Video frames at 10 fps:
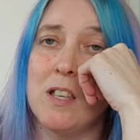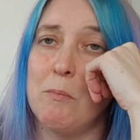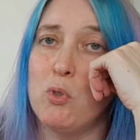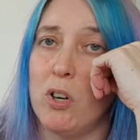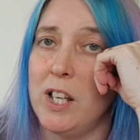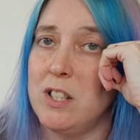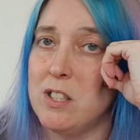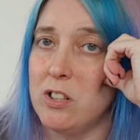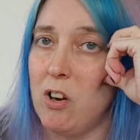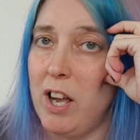I'm trying
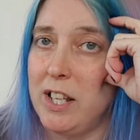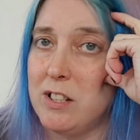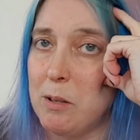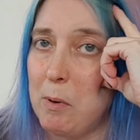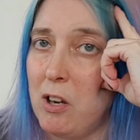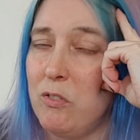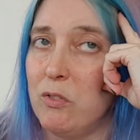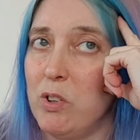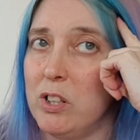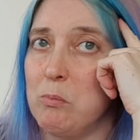to not end up
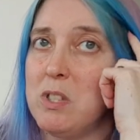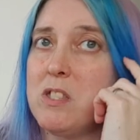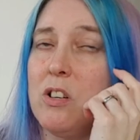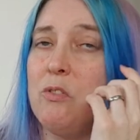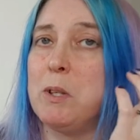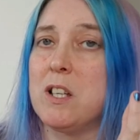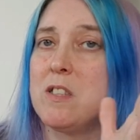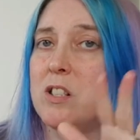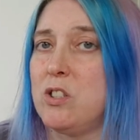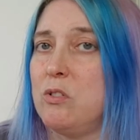overrun with stuff, because
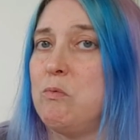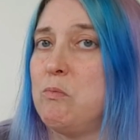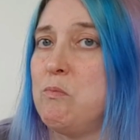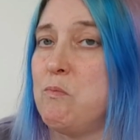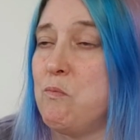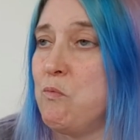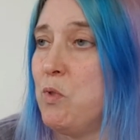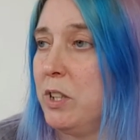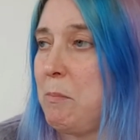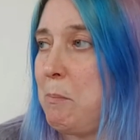I do
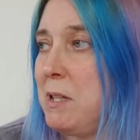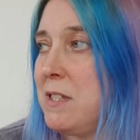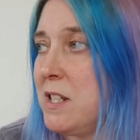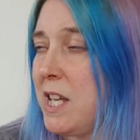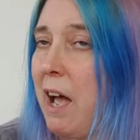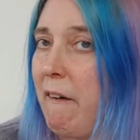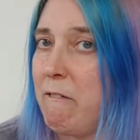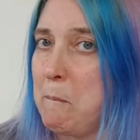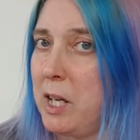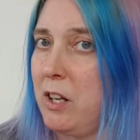run my business out
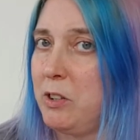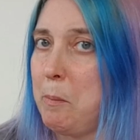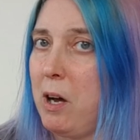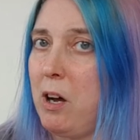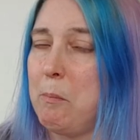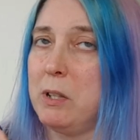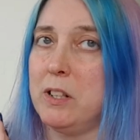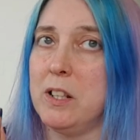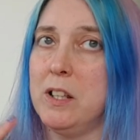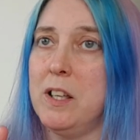of my own
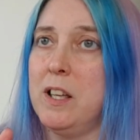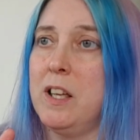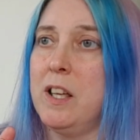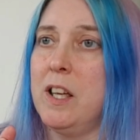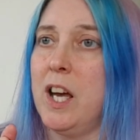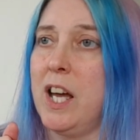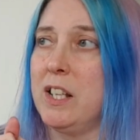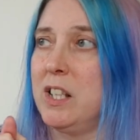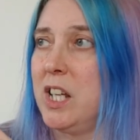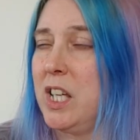apartment,
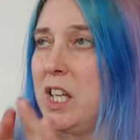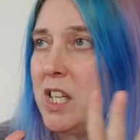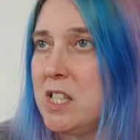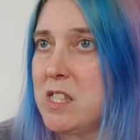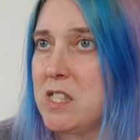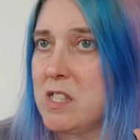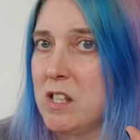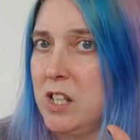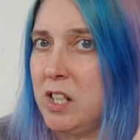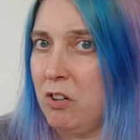and it is
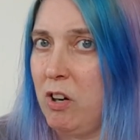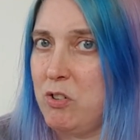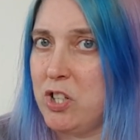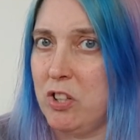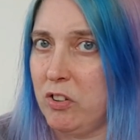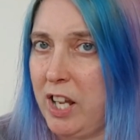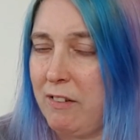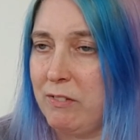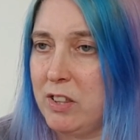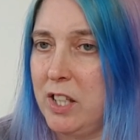encroaching on
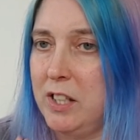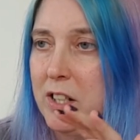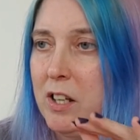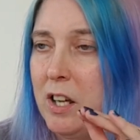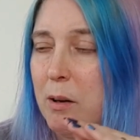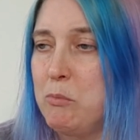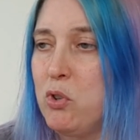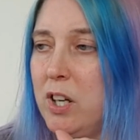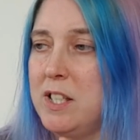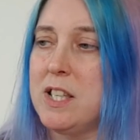everything, I'm
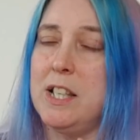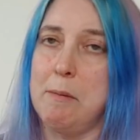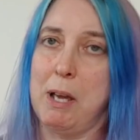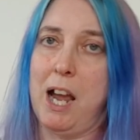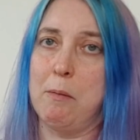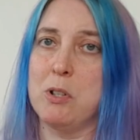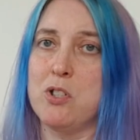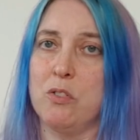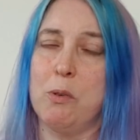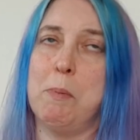trying to limit how much
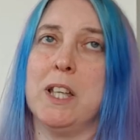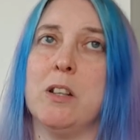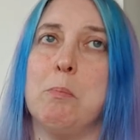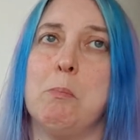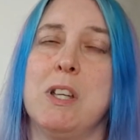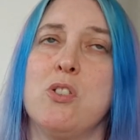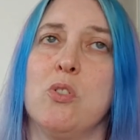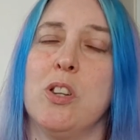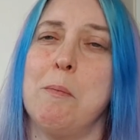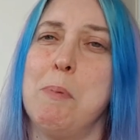stuff I pick up and make
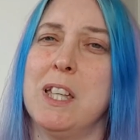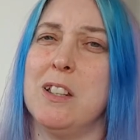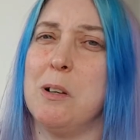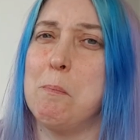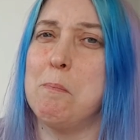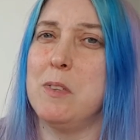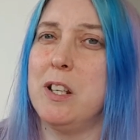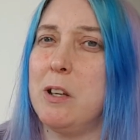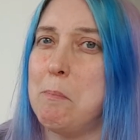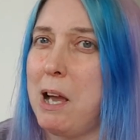sure that I'm picking up, you
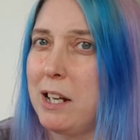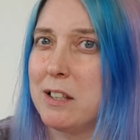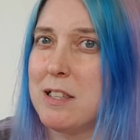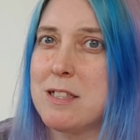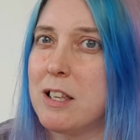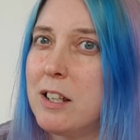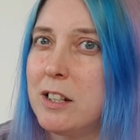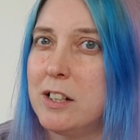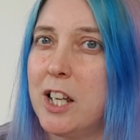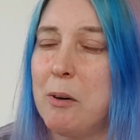know, bangers that are
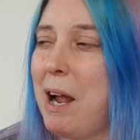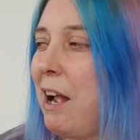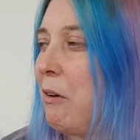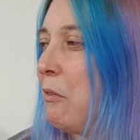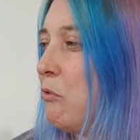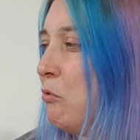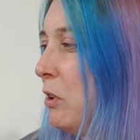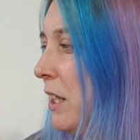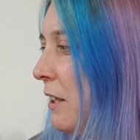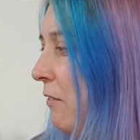going to go out really